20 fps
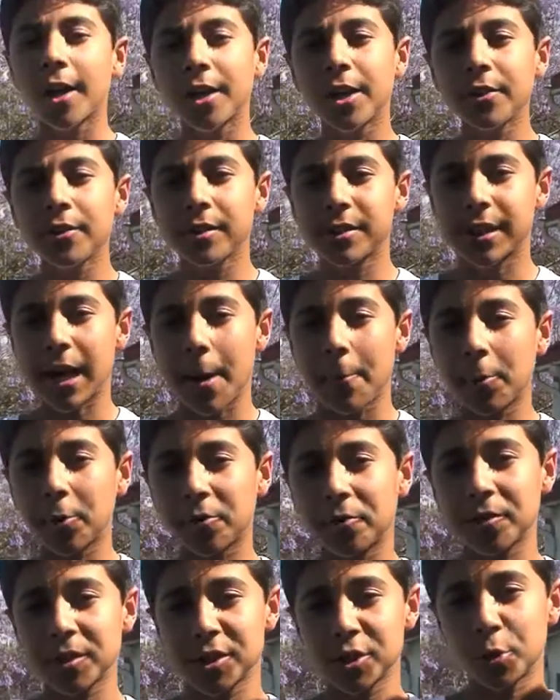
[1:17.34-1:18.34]
Another
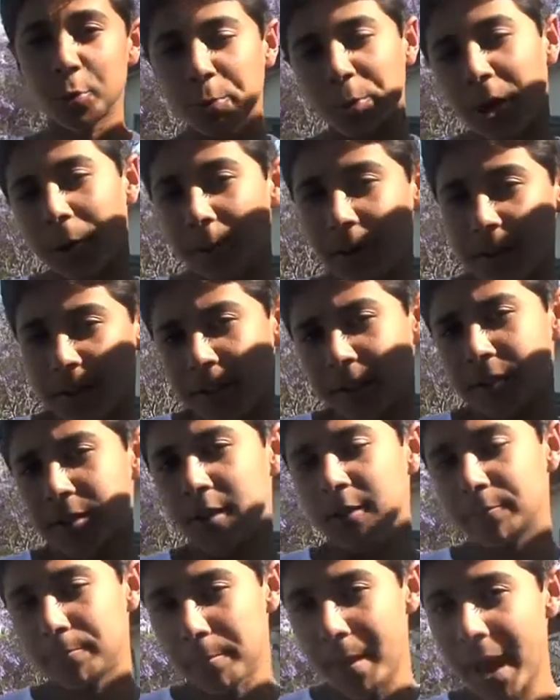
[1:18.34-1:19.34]
example of physical properties
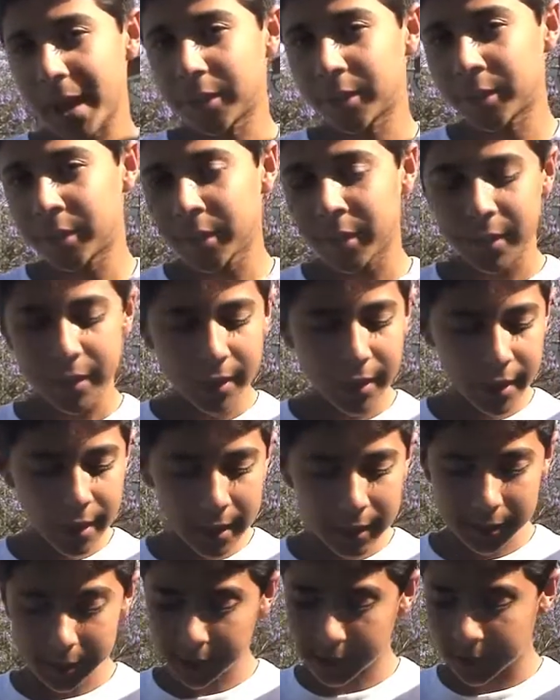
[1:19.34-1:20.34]
of matter
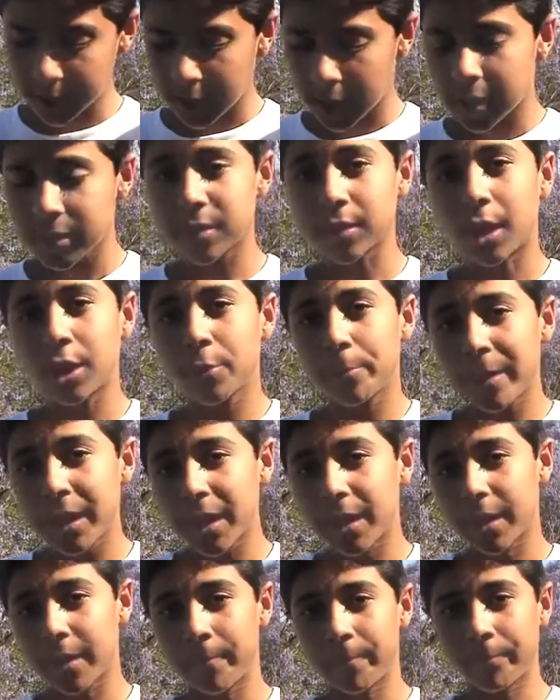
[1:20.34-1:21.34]
is
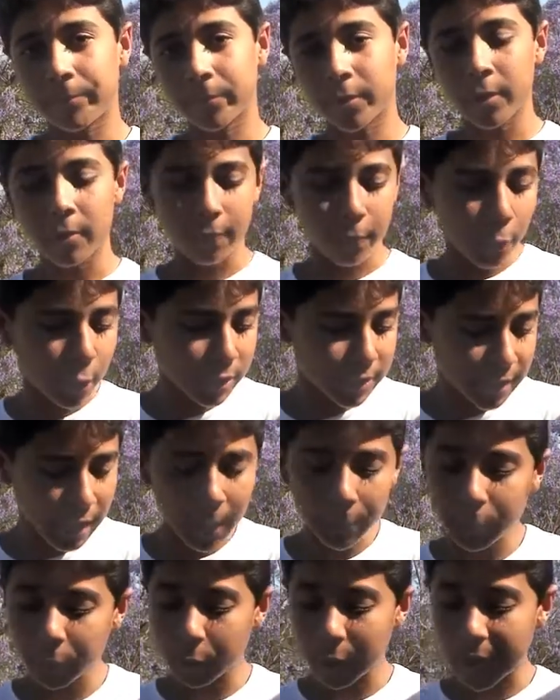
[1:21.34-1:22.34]
solubility. For
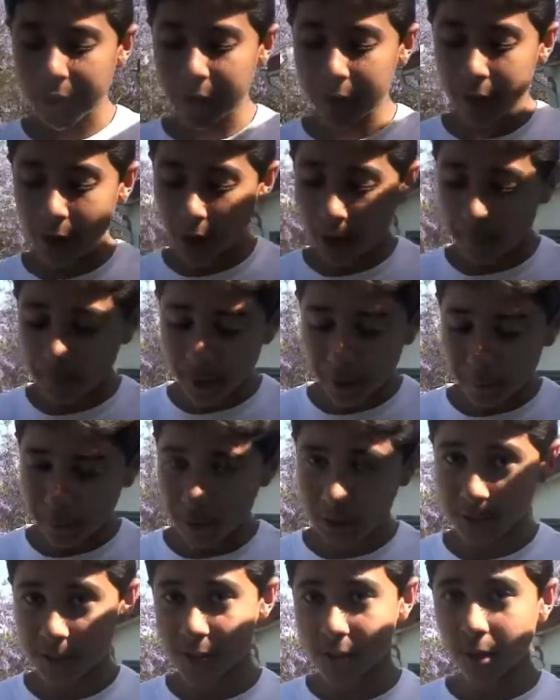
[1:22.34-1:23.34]
example, right here, I'm going to
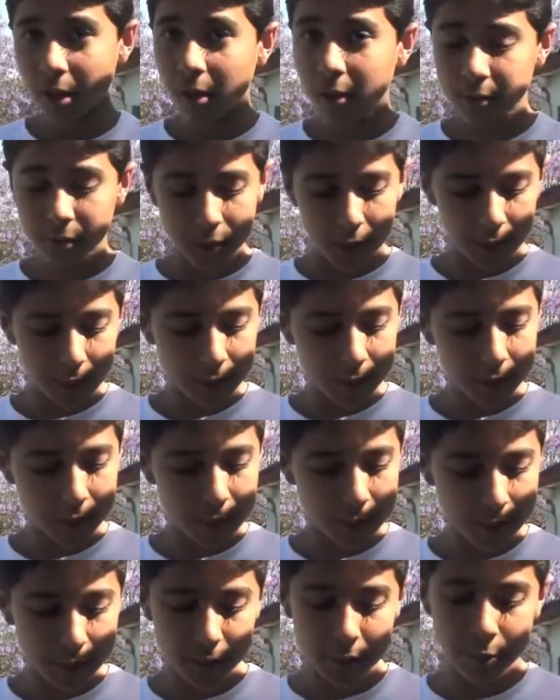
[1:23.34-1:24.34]
put the salt into
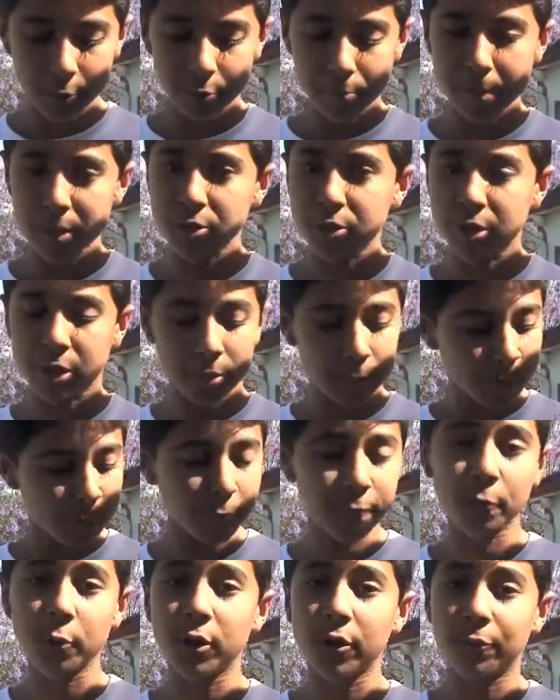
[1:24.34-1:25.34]
this liquid measuring cup
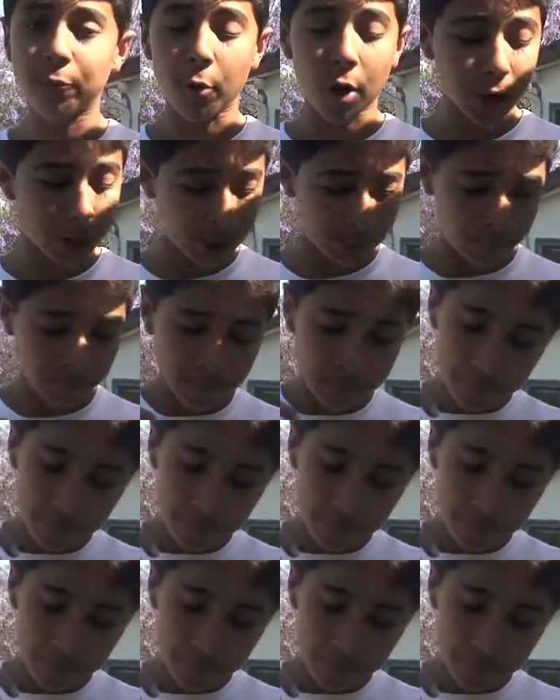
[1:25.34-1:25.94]
full of water.